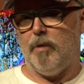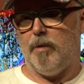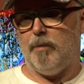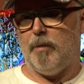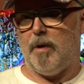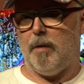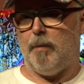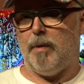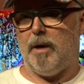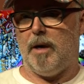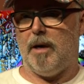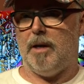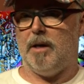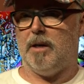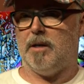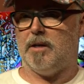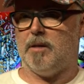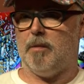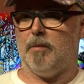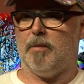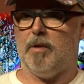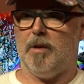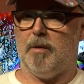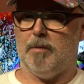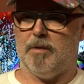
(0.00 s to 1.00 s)
with my paintings,
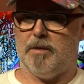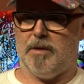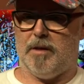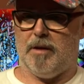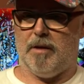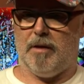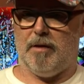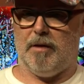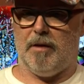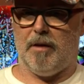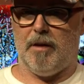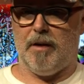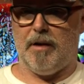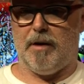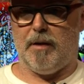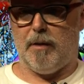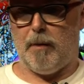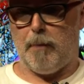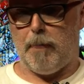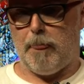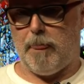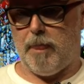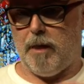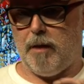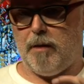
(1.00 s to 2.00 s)
sometimes they're like
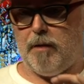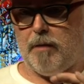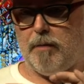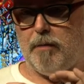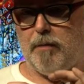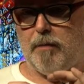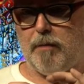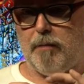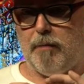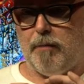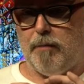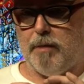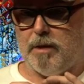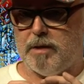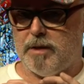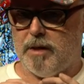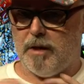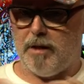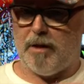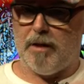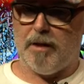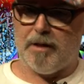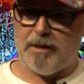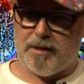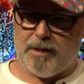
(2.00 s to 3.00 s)

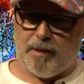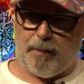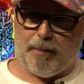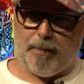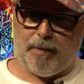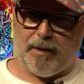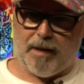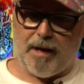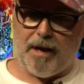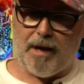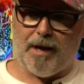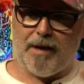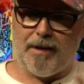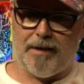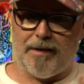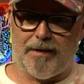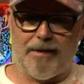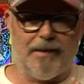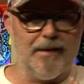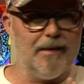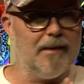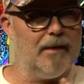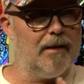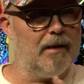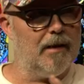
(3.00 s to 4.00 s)
meticulously
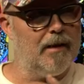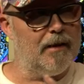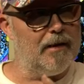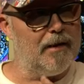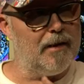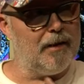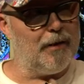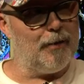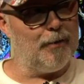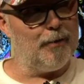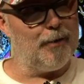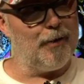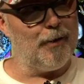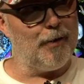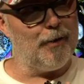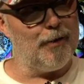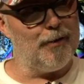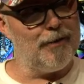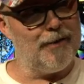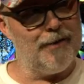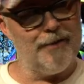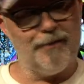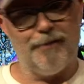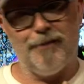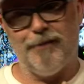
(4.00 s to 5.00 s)
planned, and then I'll go
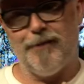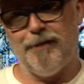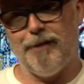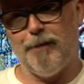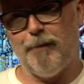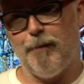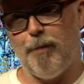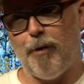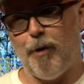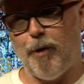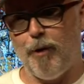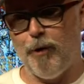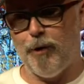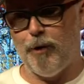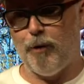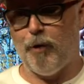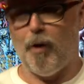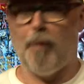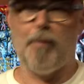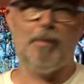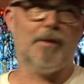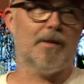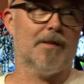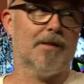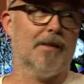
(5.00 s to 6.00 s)
the the polar
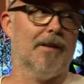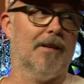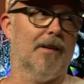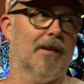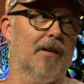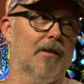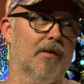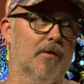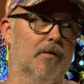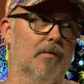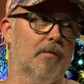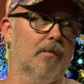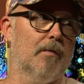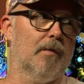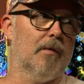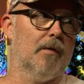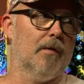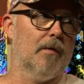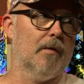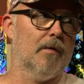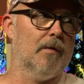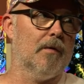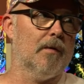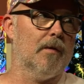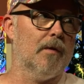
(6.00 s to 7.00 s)
opposite, and
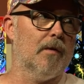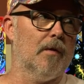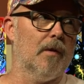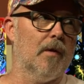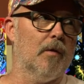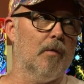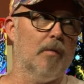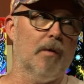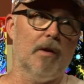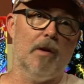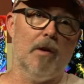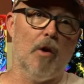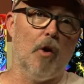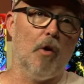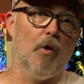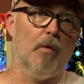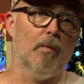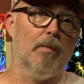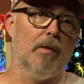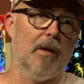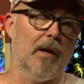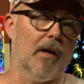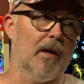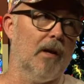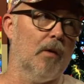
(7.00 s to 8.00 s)
there'll be no
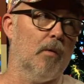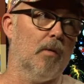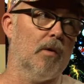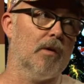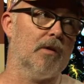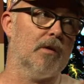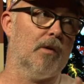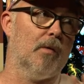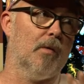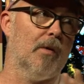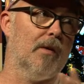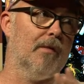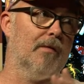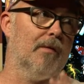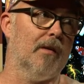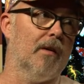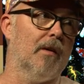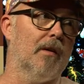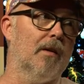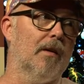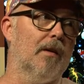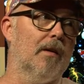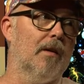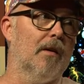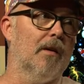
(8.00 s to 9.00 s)
planning whatsoever.
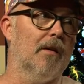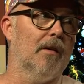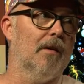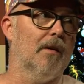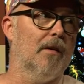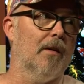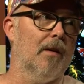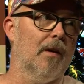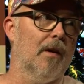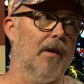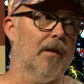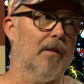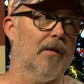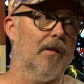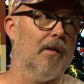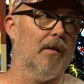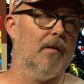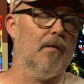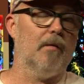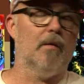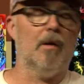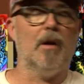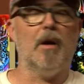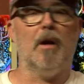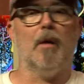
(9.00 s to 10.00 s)
And
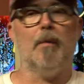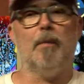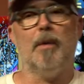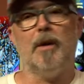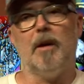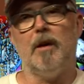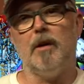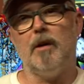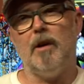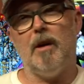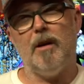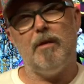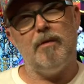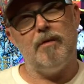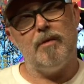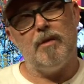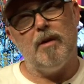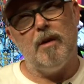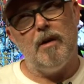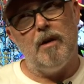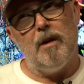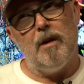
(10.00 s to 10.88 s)
then yeah, but I kind of.